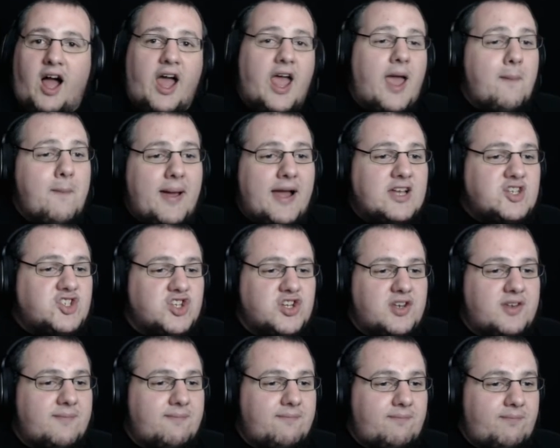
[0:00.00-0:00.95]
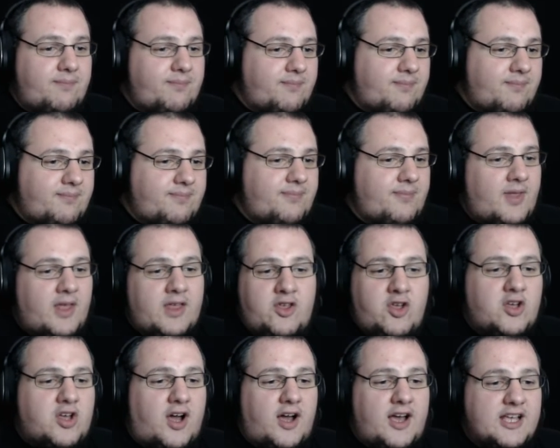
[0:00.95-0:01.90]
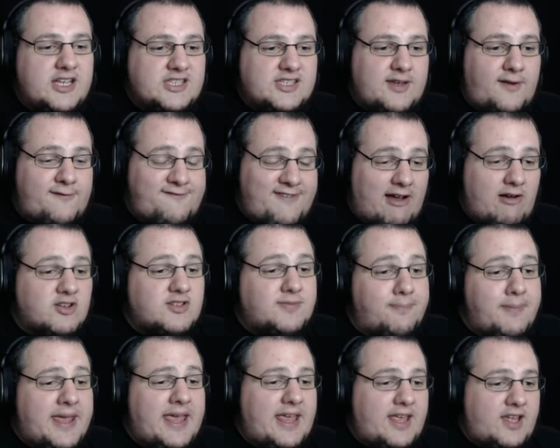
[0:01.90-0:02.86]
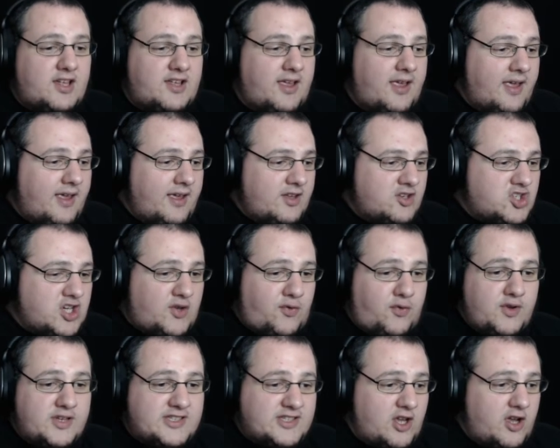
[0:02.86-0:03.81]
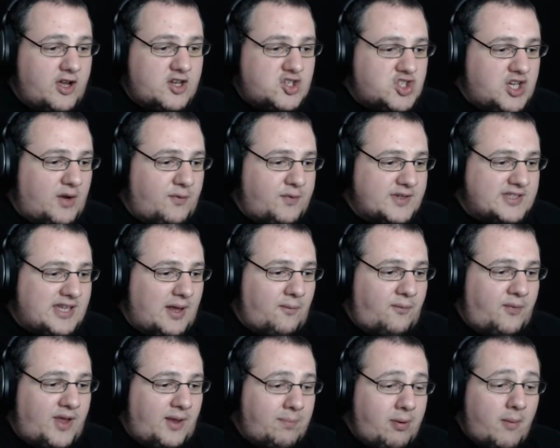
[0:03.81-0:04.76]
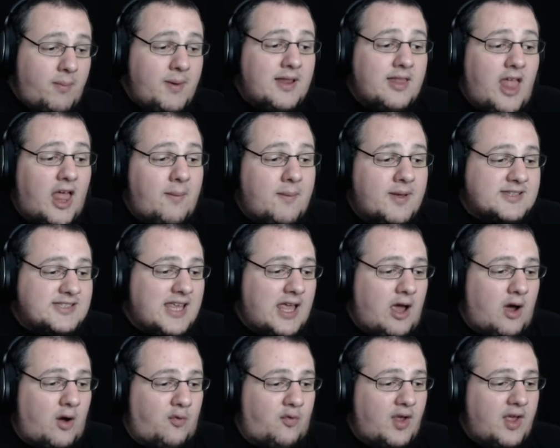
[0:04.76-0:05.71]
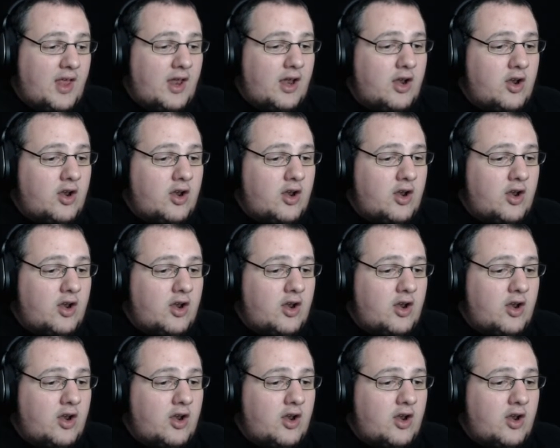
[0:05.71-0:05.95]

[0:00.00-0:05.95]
I imagine you guys found me just researching for something, probably like myself,